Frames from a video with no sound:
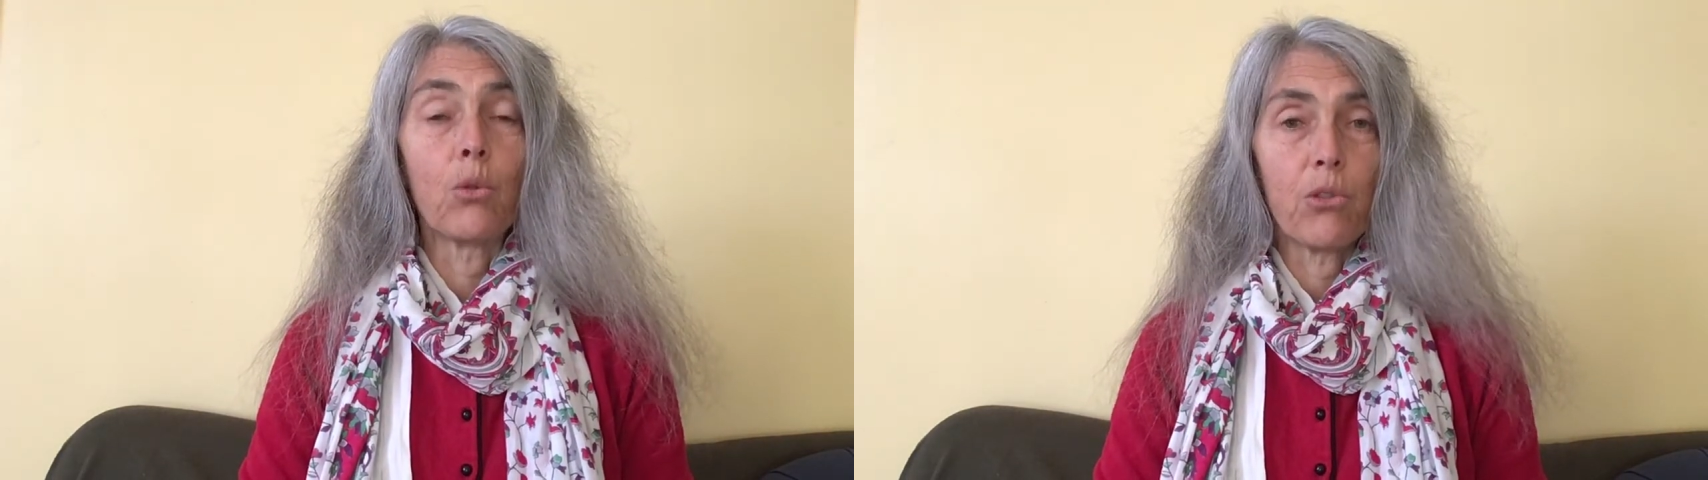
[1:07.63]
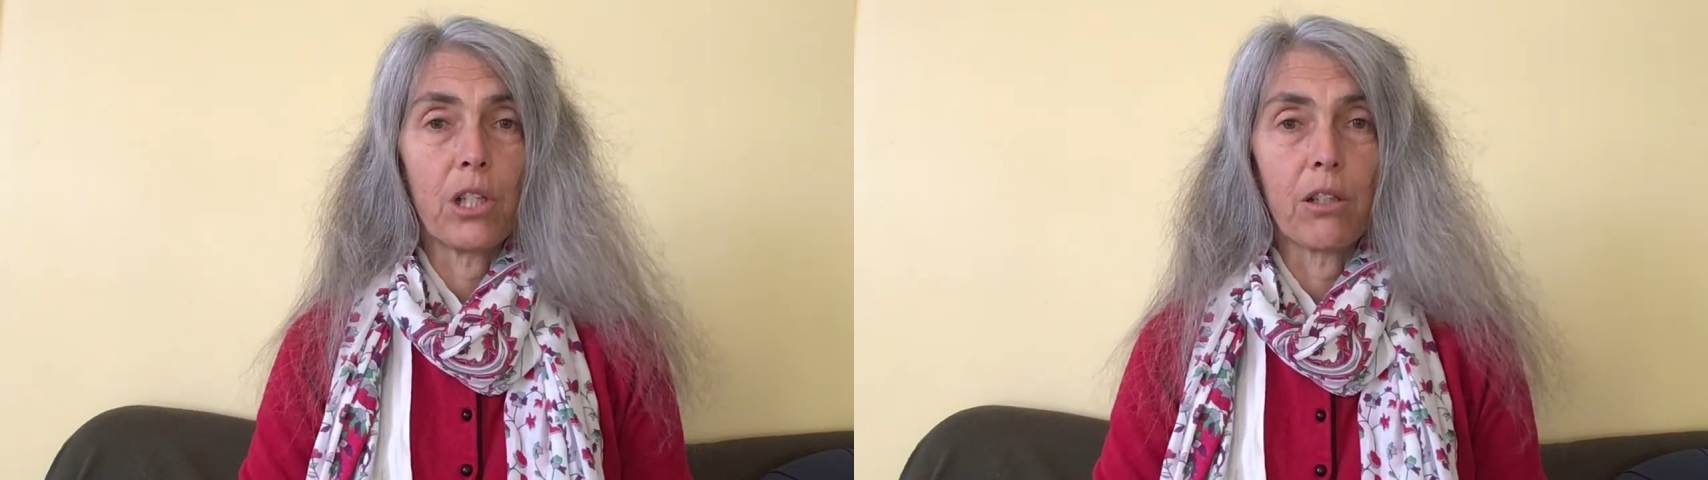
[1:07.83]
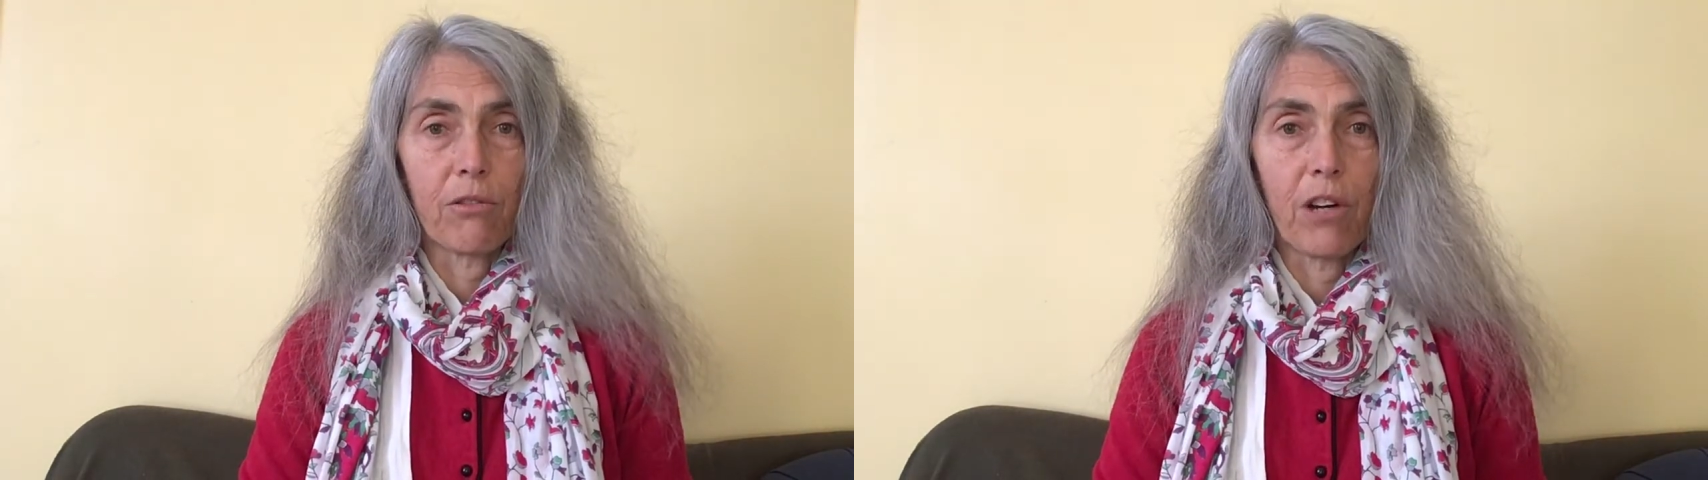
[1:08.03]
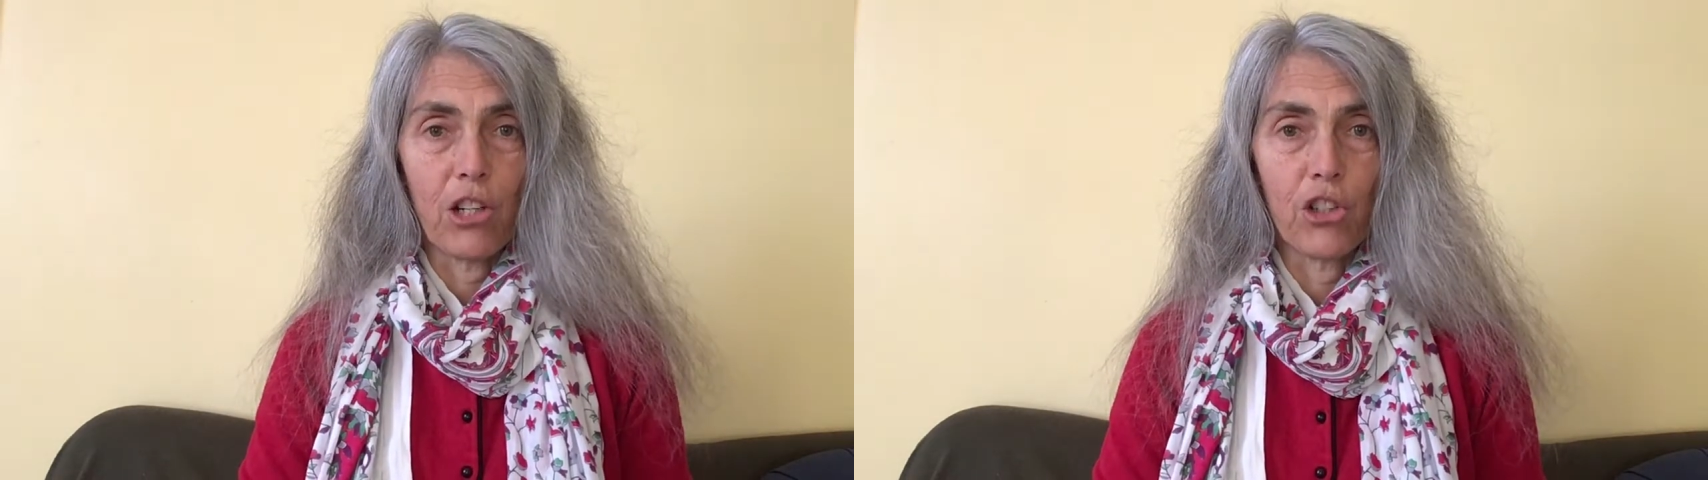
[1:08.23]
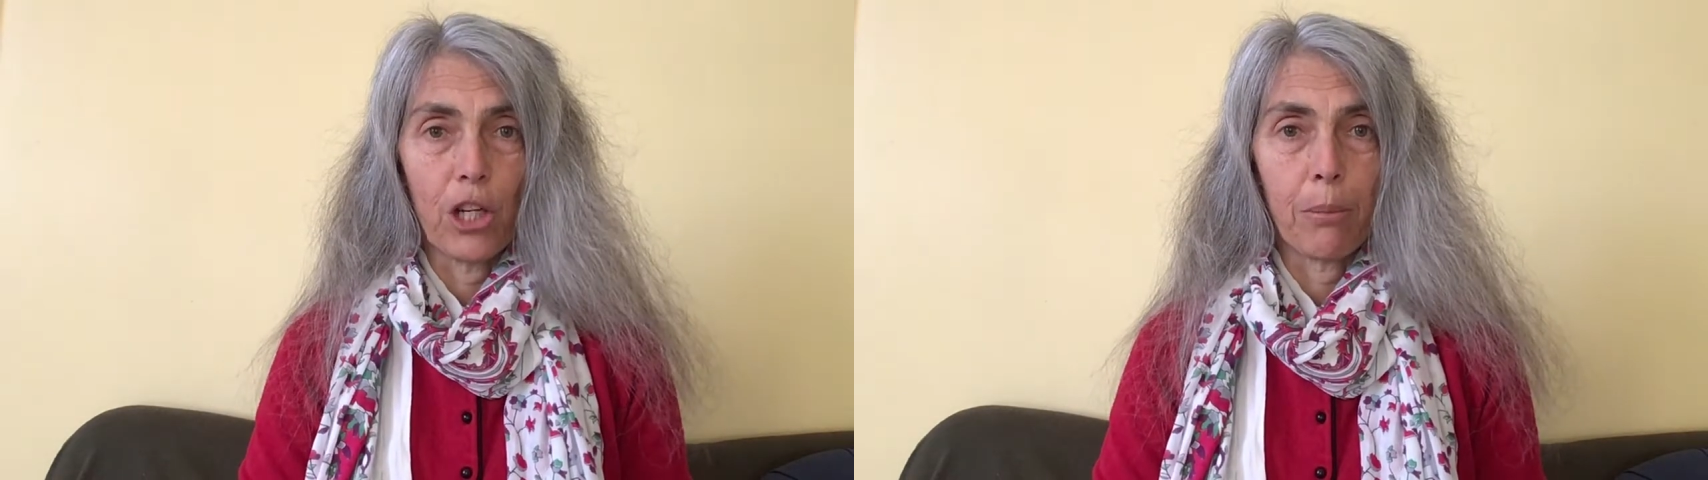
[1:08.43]
losing a
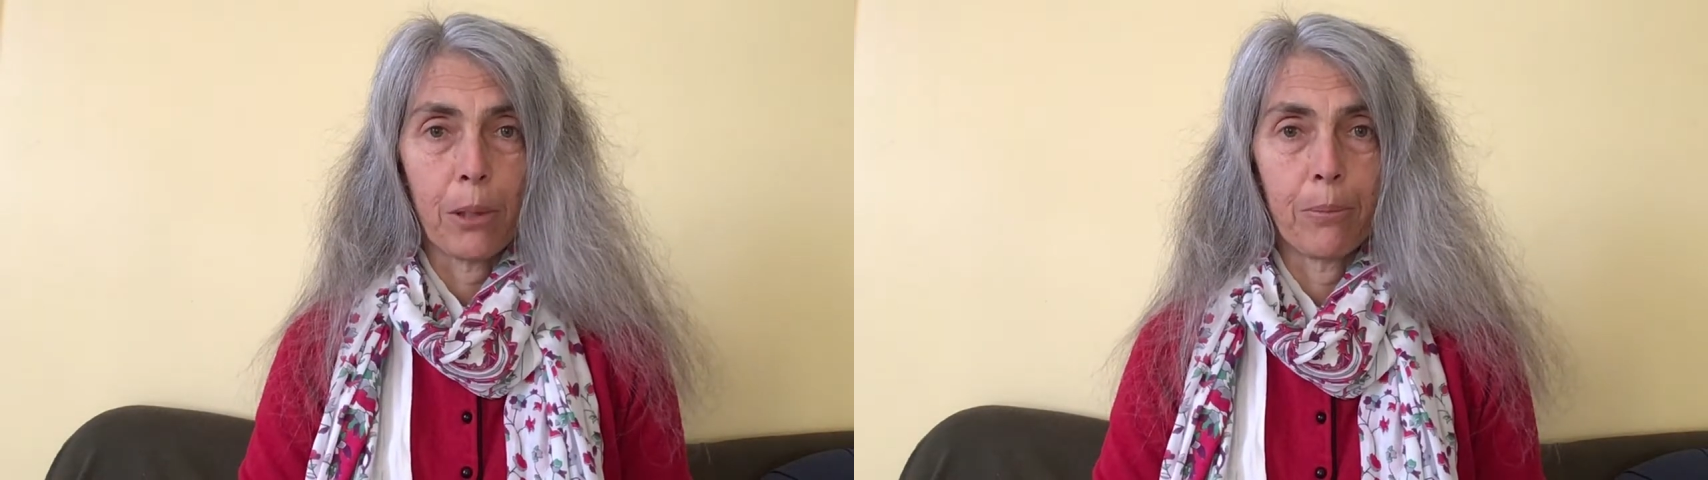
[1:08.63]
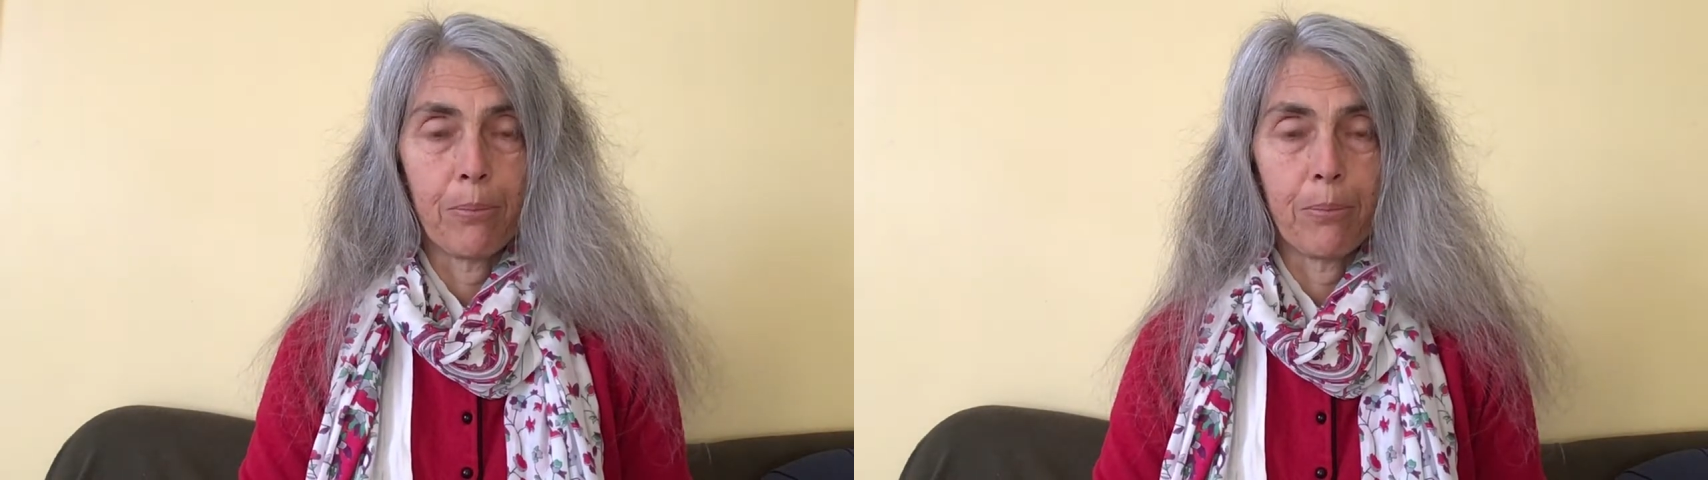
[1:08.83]
friendship.